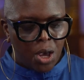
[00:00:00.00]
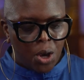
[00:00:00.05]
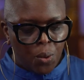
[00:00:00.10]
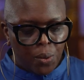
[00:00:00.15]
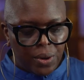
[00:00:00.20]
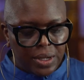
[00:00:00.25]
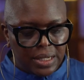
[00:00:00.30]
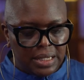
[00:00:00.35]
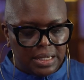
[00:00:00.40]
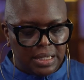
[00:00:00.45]

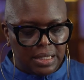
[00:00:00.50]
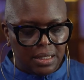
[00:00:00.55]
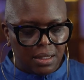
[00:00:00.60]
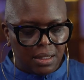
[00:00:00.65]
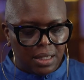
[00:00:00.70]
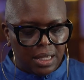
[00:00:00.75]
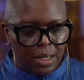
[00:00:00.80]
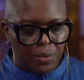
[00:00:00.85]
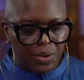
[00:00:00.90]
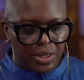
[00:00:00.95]
who are
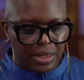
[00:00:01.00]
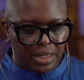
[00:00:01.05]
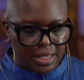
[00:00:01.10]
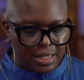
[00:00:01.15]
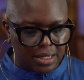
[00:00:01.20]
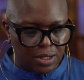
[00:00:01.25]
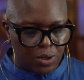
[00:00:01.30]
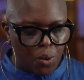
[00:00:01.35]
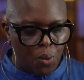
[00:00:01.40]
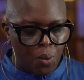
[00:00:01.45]
dealing with
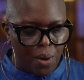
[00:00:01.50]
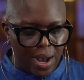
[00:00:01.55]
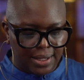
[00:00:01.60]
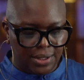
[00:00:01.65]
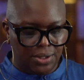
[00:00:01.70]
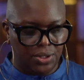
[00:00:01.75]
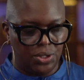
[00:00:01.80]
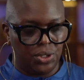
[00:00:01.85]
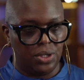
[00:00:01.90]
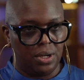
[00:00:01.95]
this
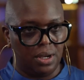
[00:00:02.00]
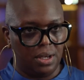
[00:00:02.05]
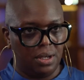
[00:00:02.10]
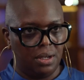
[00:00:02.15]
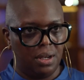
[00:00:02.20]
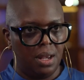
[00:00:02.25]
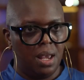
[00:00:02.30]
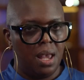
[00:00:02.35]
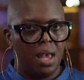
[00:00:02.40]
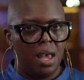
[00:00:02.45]

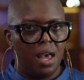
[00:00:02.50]
question